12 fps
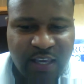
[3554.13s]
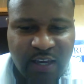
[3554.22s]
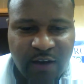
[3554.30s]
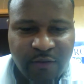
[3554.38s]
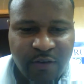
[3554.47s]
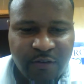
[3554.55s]

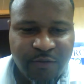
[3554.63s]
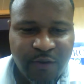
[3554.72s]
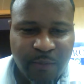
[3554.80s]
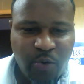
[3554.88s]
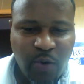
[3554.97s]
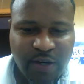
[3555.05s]
think of it
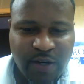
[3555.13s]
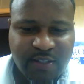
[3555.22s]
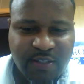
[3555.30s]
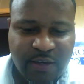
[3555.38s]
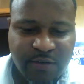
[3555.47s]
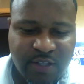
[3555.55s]
from a
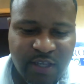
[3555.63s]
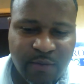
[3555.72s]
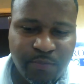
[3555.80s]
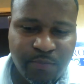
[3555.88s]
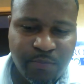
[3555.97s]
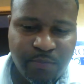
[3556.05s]
quantitative
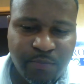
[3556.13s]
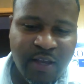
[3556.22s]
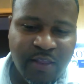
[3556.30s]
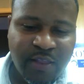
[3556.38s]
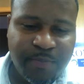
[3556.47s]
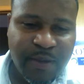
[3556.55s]
standpoint.
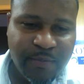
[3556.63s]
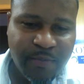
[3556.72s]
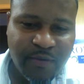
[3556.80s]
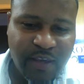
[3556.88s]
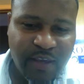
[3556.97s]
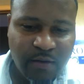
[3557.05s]
The
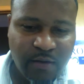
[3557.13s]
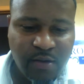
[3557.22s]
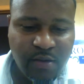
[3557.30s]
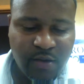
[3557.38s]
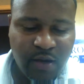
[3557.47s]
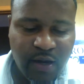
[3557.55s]
people, Gary,
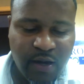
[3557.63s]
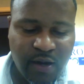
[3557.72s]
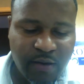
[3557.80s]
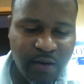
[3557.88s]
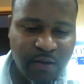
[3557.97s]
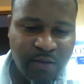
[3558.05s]

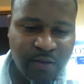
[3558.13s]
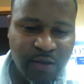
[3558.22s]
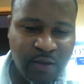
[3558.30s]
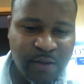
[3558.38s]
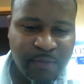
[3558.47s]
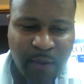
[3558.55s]

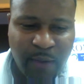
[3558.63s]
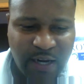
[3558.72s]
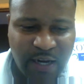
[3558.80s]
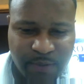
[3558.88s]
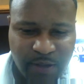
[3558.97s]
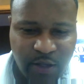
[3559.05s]
and it might
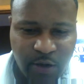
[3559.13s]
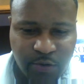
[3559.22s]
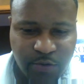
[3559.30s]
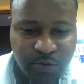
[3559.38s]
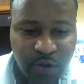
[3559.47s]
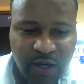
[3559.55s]
not be
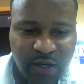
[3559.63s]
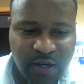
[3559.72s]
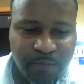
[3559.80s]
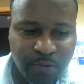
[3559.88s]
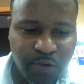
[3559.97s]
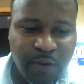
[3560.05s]
those who are
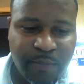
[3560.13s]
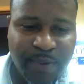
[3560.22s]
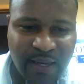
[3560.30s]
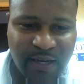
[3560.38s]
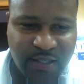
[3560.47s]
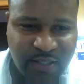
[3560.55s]
unemployed,
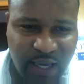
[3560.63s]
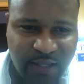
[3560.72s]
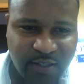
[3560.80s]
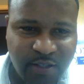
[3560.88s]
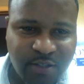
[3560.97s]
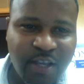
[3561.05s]
pay the
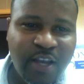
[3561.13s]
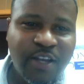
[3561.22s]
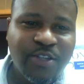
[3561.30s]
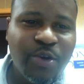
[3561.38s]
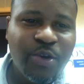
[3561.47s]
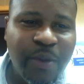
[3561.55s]
taxes.
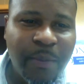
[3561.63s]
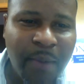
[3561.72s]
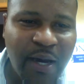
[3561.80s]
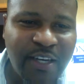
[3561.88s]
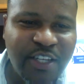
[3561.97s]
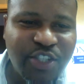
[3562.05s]
So the
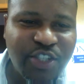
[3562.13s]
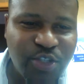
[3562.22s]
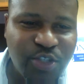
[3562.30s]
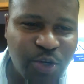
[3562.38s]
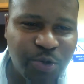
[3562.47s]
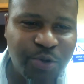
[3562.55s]
money should
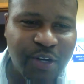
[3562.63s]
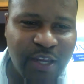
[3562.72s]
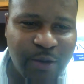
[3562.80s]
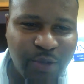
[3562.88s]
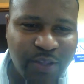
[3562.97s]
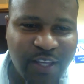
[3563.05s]

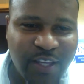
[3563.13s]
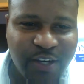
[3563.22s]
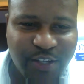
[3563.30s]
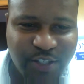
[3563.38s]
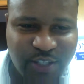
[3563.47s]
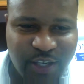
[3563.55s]
circulate
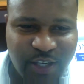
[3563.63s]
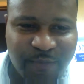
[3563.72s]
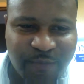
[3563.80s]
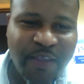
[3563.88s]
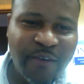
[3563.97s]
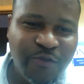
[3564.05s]
within the
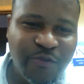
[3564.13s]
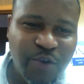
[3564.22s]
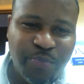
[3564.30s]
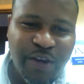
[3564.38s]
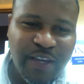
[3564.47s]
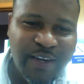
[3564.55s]
city. If you're
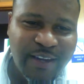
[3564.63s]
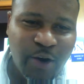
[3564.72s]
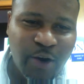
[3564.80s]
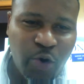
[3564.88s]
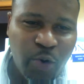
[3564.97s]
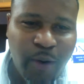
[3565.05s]
bringing
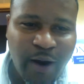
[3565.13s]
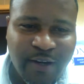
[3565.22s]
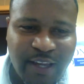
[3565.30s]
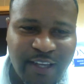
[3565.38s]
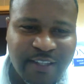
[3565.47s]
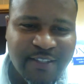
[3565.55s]
in
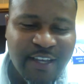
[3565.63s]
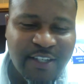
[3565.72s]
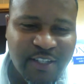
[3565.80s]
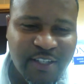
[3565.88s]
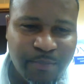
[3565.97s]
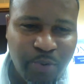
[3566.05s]
Hobart, Lake
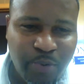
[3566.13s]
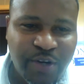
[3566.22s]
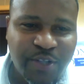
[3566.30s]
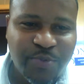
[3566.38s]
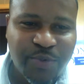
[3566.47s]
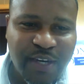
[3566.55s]
Station, and
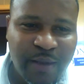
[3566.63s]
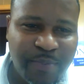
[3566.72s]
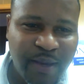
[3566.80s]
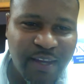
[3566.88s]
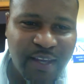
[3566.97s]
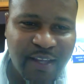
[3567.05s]
Portage, when they
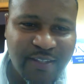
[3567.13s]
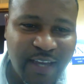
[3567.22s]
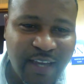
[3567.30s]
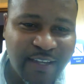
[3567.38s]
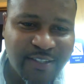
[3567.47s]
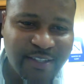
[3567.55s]
pay their
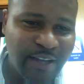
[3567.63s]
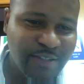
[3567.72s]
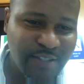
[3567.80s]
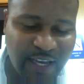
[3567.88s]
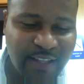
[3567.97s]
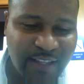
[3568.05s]
taxes
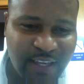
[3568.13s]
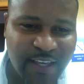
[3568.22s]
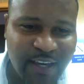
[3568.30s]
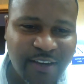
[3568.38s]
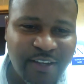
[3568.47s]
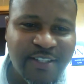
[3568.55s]
outside Lake
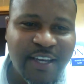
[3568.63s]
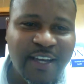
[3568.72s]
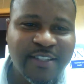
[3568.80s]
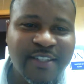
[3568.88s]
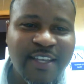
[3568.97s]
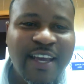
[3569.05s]
County
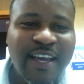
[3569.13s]
taxes,